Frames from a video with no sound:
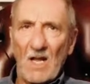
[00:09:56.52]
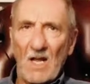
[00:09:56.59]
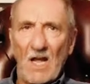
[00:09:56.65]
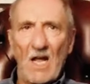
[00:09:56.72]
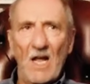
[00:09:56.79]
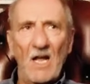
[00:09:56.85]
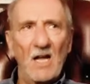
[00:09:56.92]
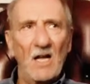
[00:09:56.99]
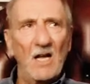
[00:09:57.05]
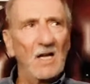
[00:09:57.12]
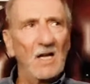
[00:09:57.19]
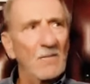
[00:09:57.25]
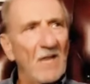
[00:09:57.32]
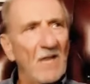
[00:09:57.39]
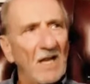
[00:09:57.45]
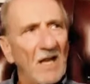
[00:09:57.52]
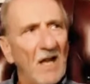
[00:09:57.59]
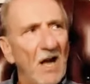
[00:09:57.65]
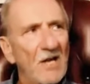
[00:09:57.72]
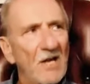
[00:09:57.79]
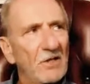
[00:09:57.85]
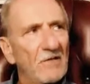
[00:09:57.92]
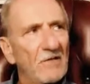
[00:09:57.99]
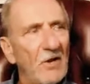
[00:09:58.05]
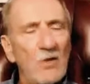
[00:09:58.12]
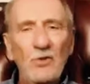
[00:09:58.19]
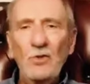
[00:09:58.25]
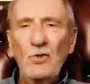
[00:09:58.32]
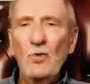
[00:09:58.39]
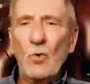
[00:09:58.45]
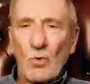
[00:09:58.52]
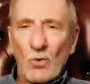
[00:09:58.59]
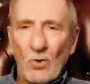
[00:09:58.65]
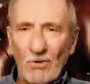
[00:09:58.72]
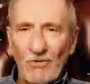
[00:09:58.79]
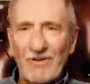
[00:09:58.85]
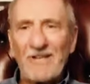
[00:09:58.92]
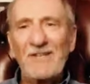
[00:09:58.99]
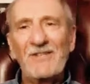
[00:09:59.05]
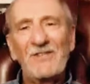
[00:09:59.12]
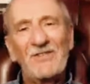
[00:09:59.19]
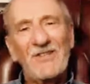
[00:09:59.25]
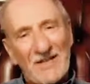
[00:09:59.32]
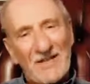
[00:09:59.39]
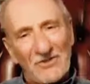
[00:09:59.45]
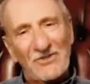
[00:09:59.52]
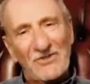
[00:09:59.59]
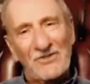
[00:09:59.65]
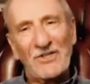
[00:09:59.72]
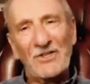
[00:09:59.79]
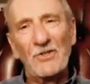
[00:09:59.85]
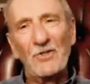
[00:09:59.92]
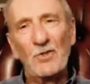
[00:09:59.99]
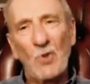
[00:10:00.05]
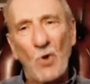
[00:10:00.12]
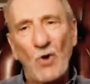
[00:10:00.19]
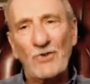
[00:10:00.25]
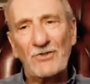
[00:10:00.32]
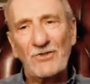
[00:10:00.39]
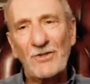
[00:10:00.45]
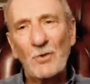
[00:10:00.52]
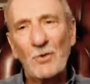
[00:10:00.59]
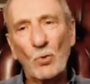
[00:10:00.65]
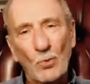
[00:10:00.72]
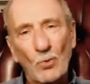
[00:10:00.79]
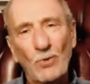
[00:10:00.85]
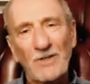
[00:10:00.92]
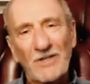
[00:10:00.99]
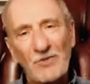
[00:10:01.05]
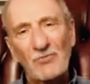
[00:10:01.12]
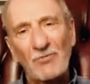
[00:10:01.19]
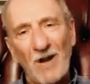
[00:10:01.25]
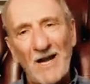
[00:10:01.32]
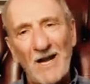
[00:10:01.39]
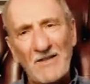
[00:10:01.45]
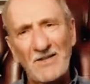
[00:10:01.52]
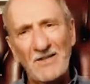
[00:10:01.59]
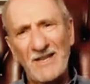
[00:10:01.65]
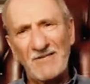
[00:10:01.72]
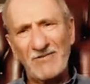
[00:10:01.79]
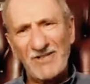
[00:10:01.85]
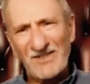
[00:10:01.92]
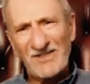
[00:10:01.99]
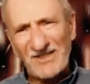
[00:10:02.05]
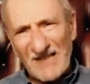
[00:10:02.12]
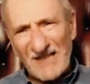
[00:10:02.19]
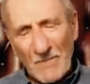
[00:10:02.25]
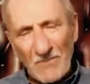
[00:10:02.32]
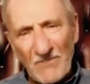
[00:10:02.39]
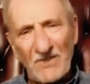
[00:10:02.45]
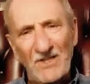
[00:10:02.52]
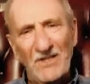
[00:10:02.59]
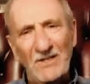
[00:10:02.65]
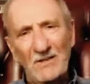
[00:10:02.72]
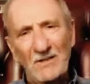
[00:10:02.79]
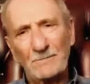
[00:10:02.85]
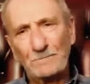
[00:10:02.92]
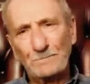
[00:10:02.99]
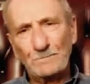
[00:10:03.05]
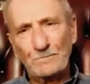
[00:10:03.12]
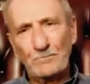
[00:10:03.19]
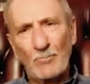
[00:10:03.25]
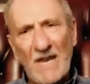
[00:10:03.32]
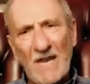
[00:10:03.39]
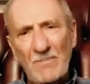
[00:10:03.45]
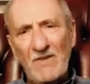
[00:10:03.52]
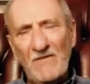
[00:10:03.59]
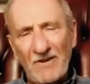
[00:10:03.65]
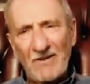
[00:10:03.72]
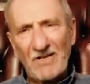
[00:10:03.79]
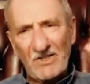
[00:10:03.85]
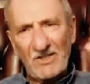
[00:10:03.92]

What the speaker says: a kind of gnawing sense that not all is right, that there is something maybe very